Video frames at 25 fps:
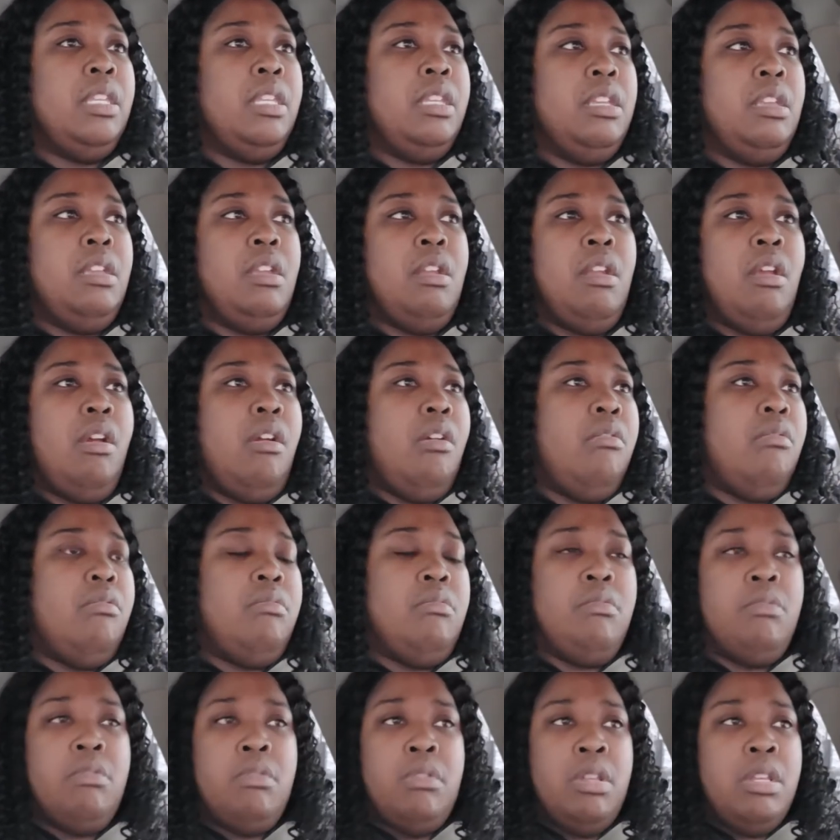you
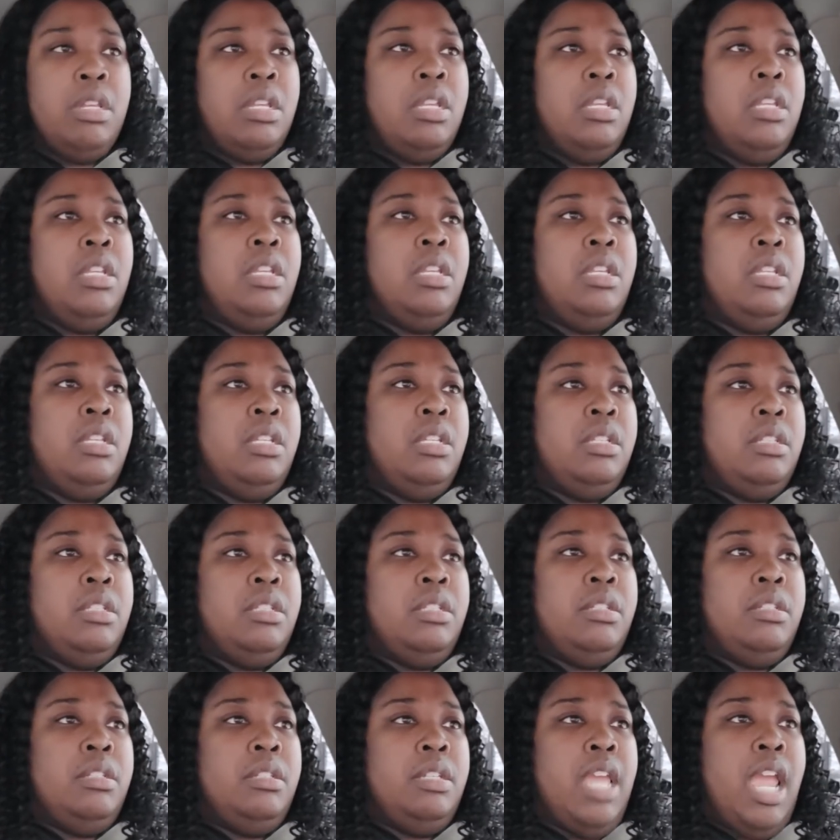know,
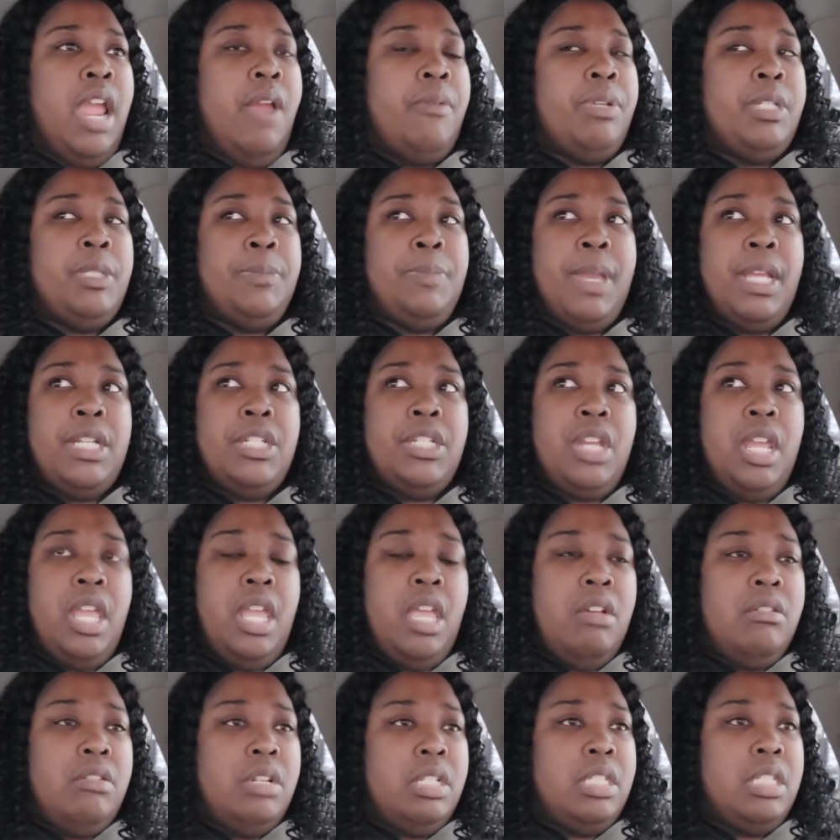Y'all respect your
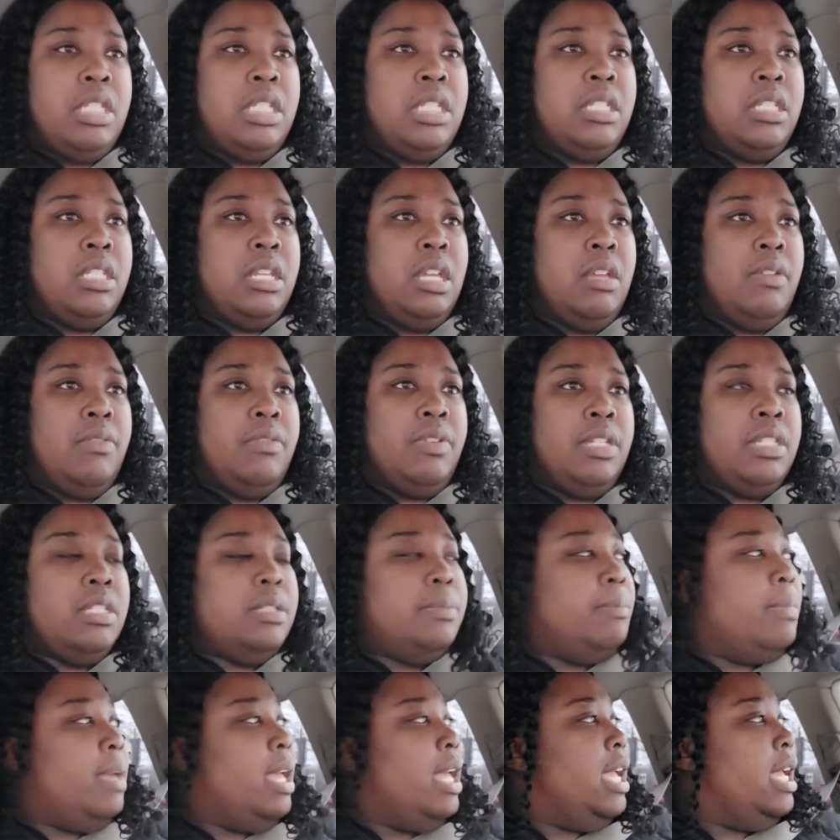elders and stuff
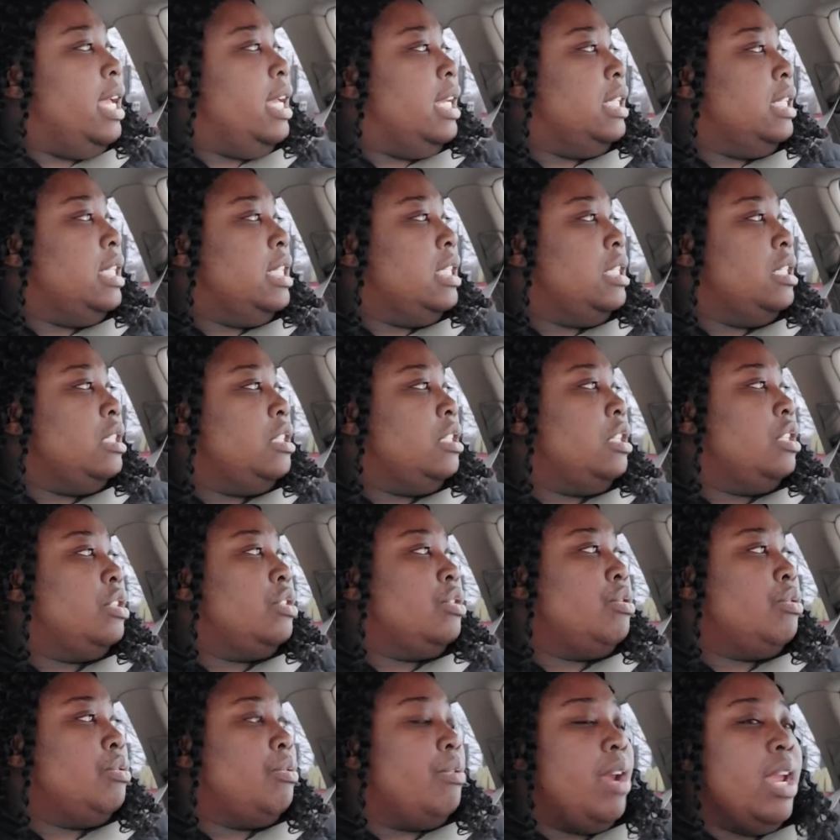because, man, this is
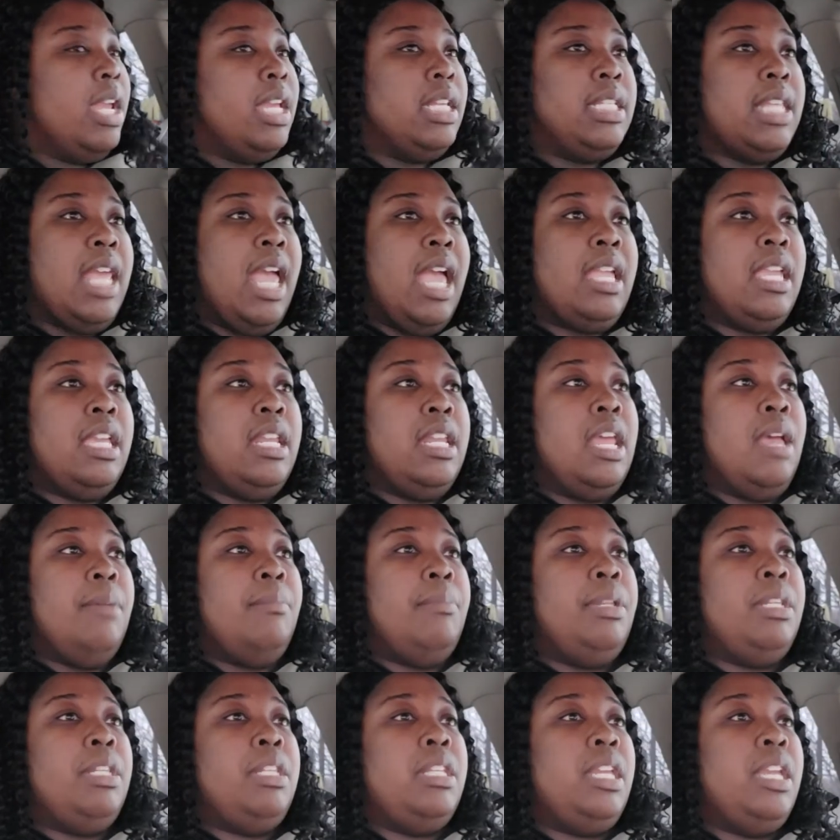just crazy. I
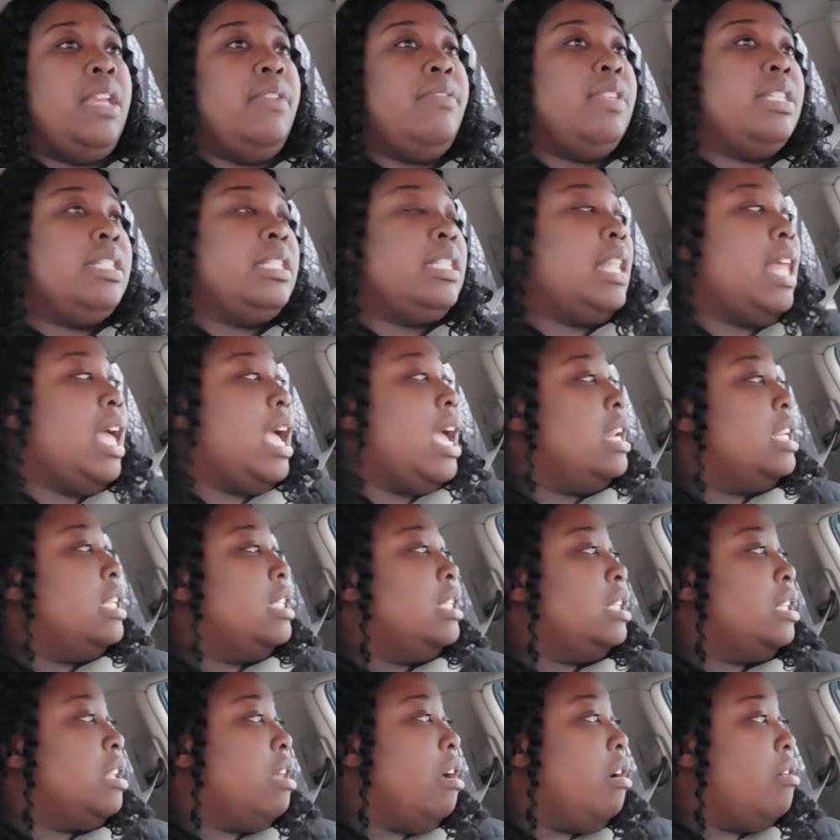cannot believe this line
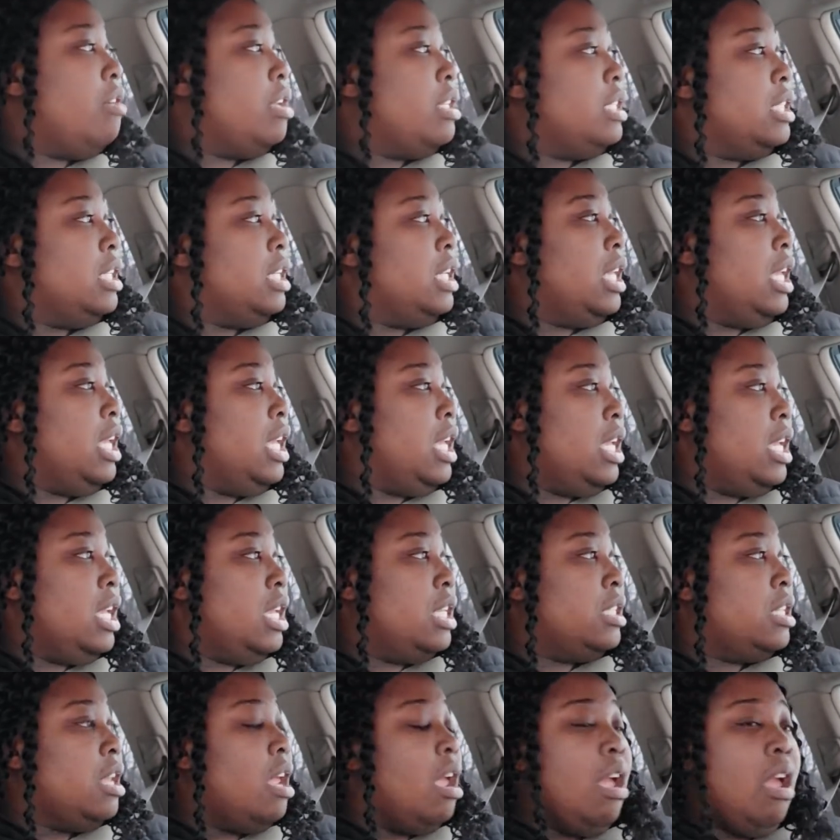as long as it
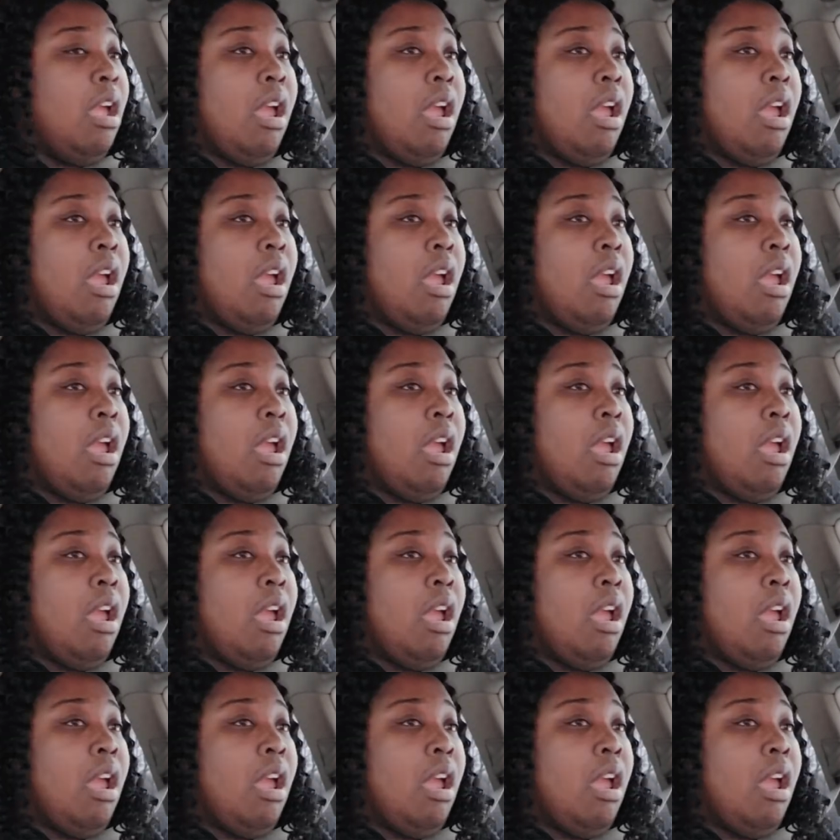is.